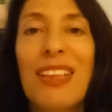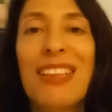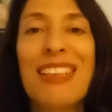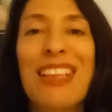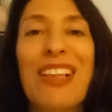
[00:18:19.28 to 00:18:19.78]

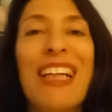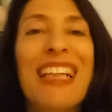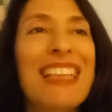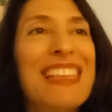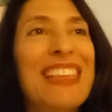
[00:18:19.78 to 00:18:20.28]
sorry, I
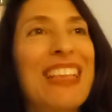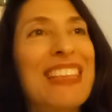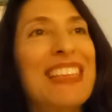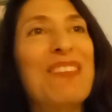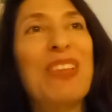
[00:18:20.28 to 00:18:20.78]
got stuck
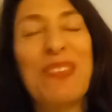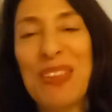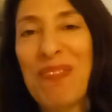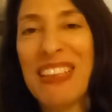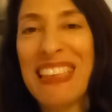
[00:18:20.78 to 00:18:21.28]
because someone
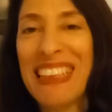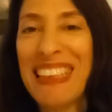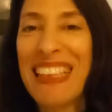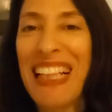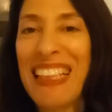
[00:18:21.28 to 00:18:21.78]
was buzzing
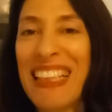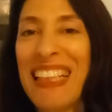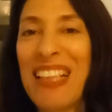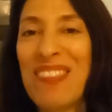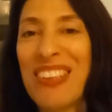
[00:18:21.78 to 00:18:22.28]
at the
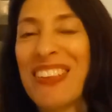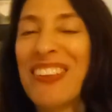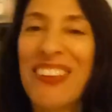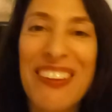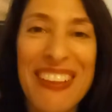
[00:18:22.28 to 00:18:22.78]
neighbor's
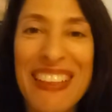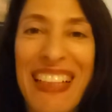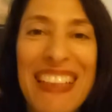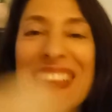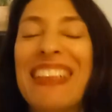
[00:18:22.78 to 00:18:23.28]
door and
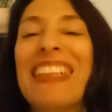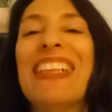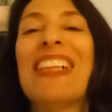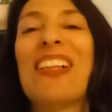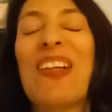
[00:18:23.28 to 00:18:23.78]
I
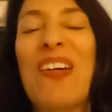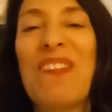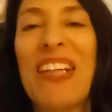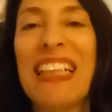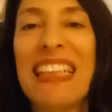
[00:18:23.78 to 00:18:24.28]

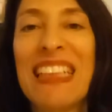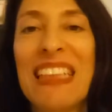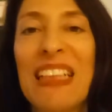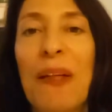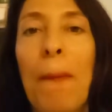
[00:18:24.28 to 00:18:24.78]
caught my
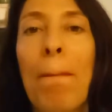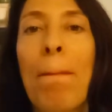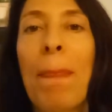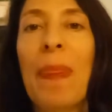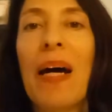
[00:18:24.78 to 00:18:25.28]
attention.
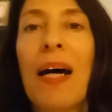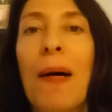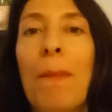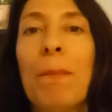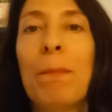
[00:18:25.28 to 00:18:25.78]

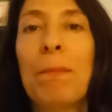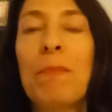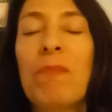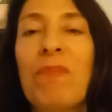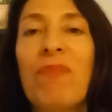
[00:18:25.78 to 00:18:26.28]

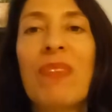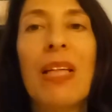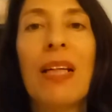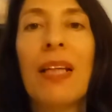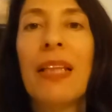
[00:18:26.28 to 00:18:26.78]

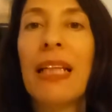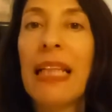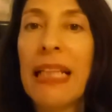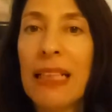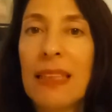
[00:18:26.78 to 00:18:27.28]
The
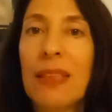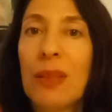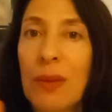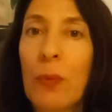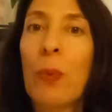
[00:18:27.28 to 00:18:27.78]
links
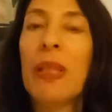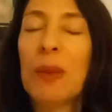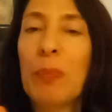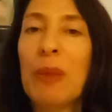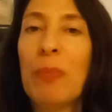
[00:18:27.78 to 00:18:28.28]

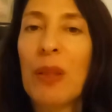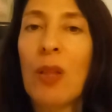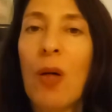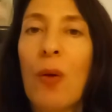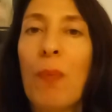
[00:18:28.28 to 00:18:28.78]
will be
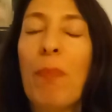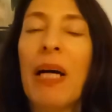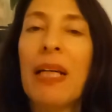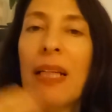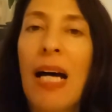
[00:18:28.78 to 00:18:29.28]
below,
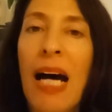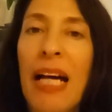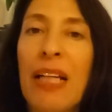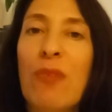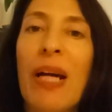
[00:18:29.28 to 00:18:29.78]
but
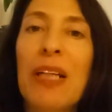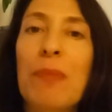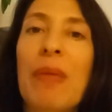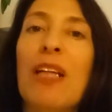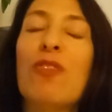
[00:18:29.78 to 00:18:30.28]
I
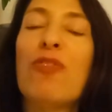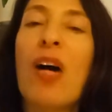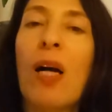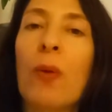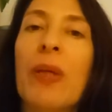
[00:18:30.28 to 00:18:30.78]
recommend
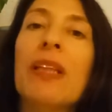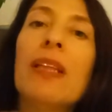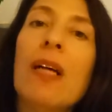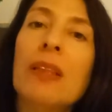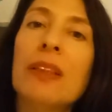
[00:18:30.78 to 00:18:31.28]
following
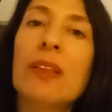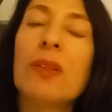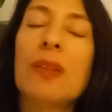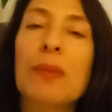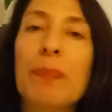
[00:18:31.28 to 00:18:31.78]
the
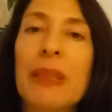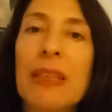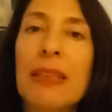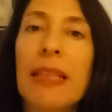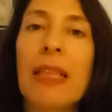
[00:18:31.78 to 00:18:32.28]
articles
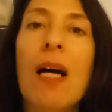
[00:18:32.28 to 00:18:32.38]
because they